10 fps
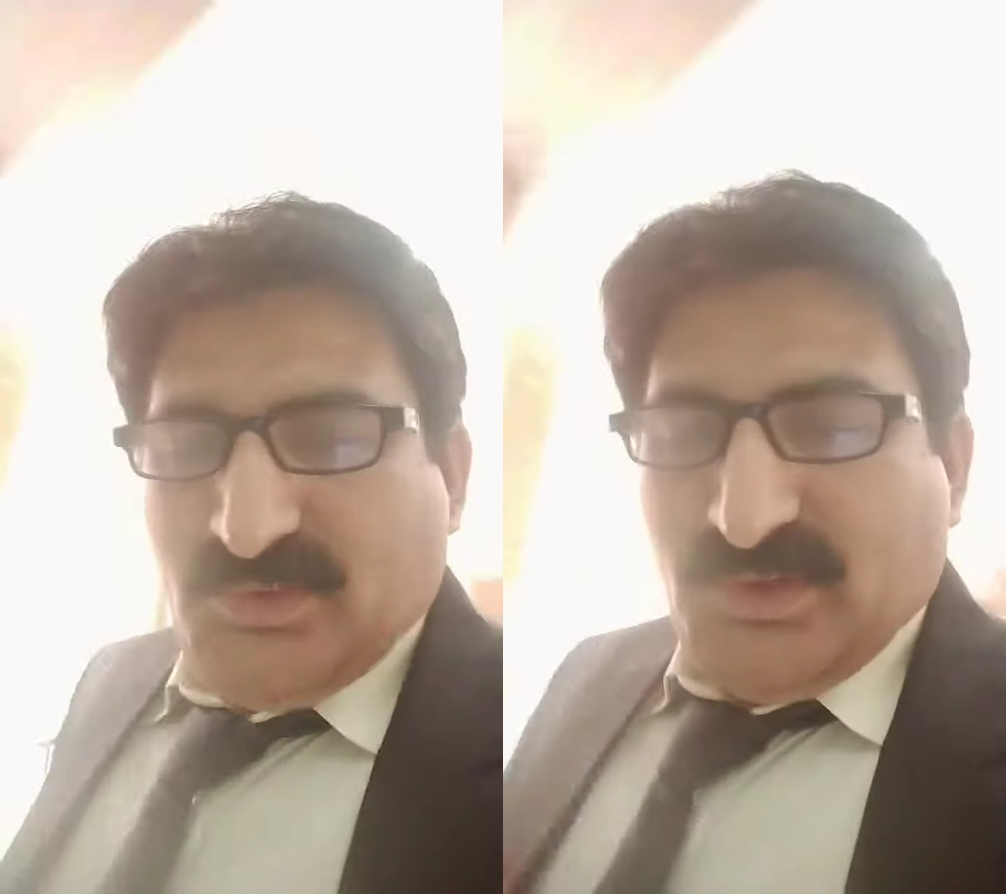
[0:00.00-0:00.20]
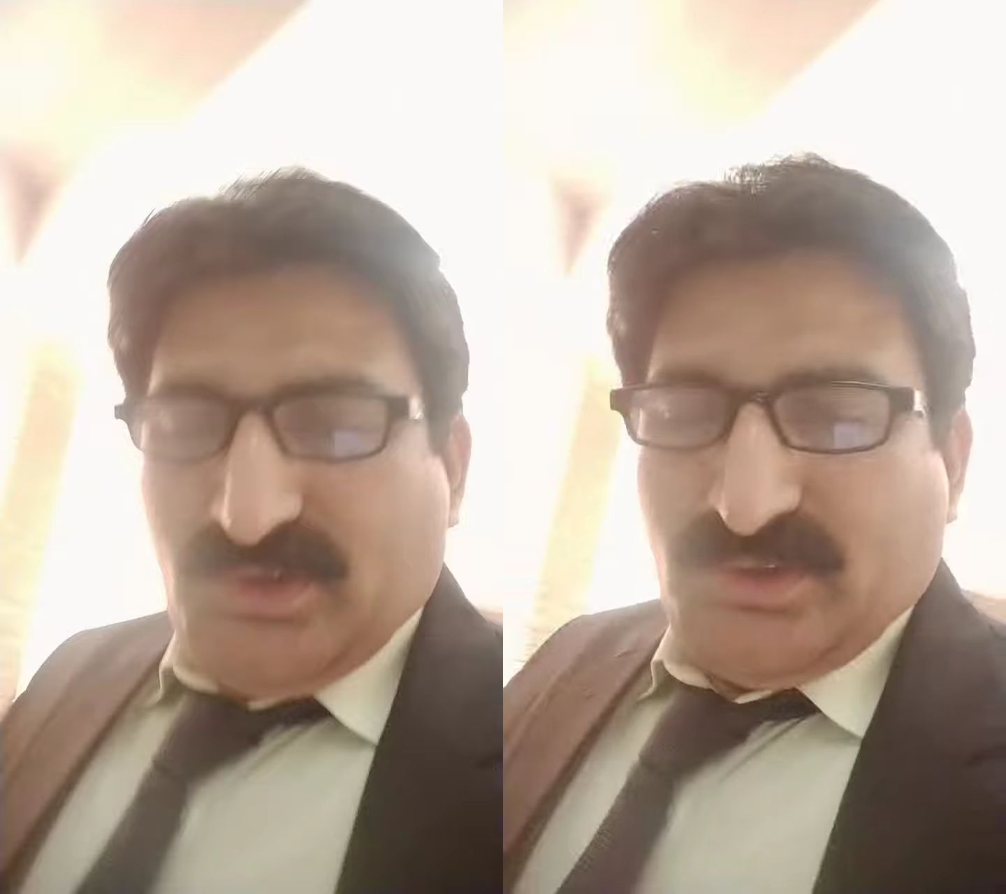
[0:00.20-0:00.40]

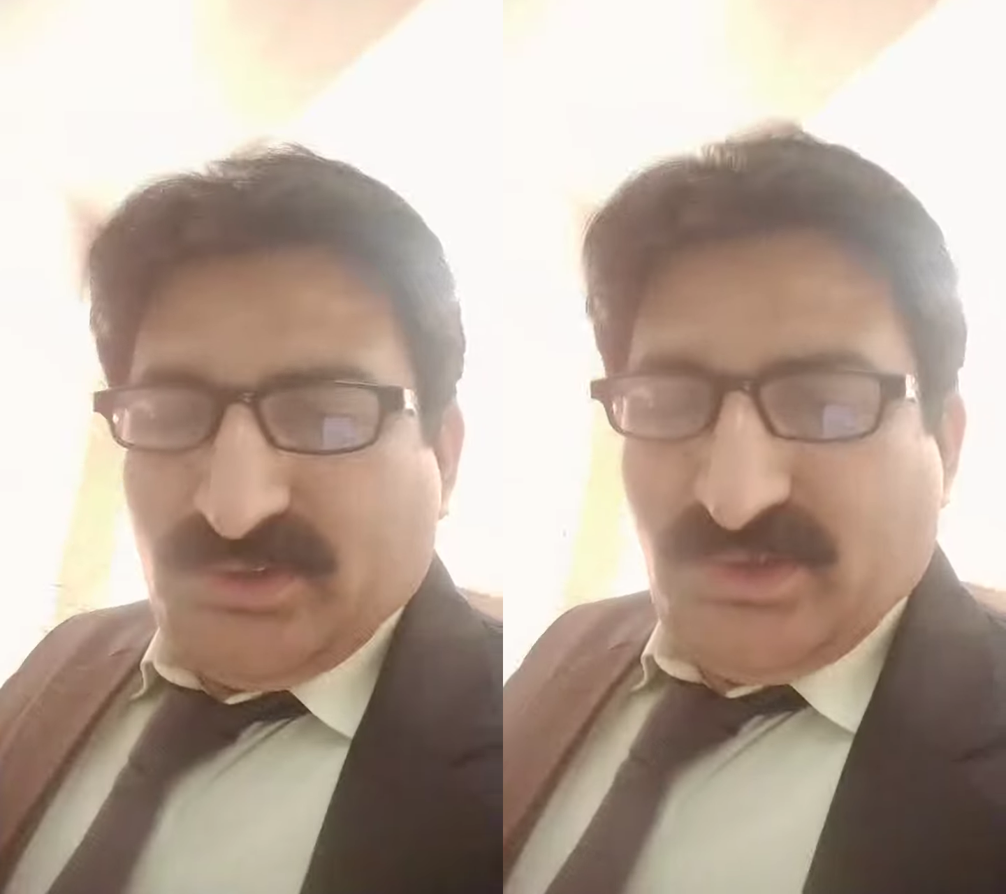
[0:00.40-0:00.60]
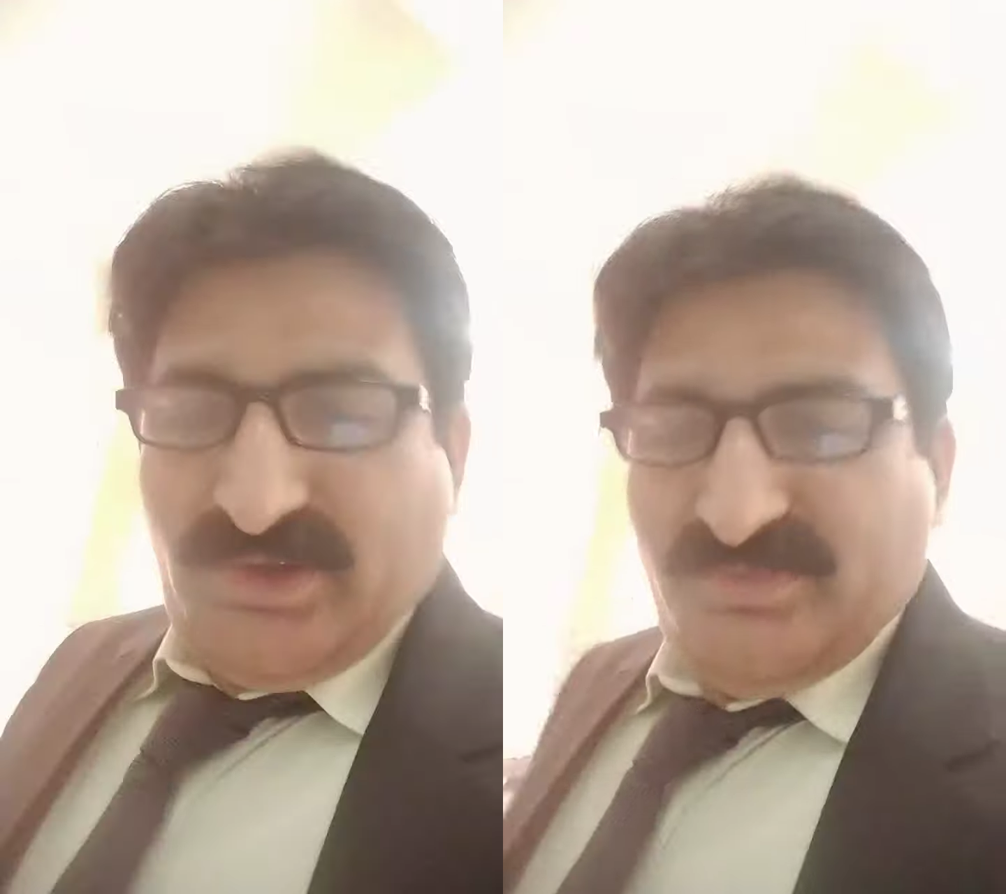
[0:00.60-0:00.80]

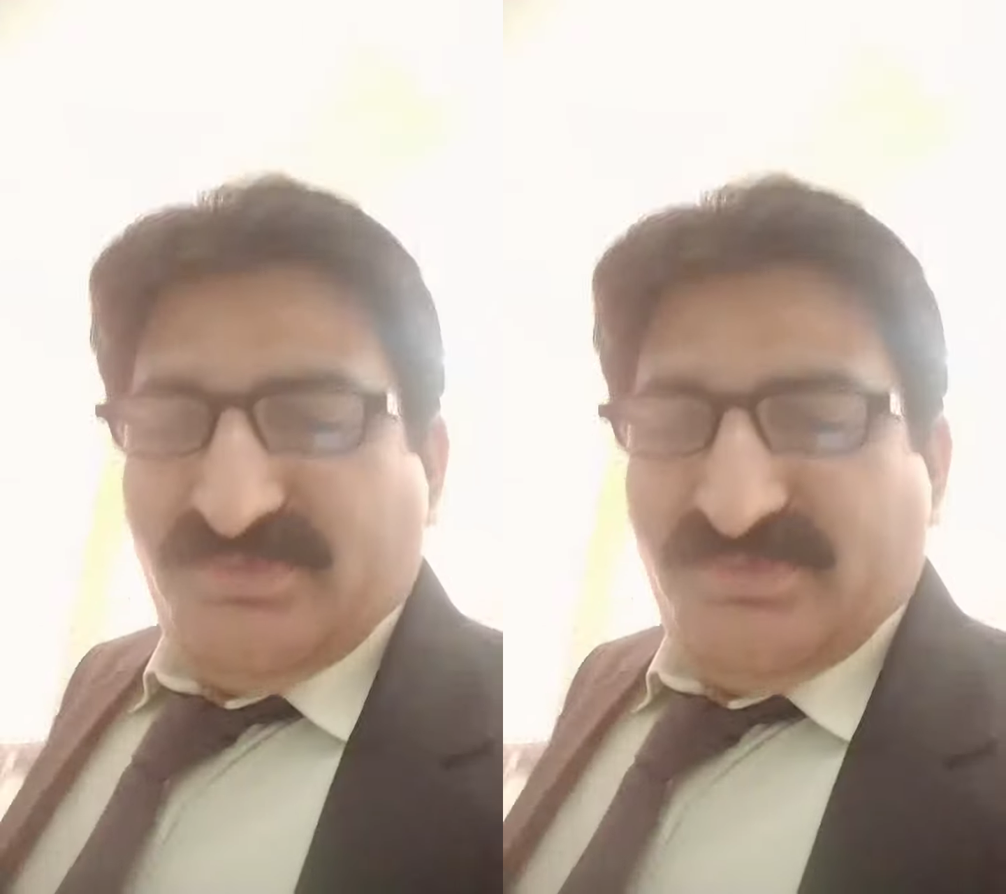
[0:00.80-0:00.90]
I am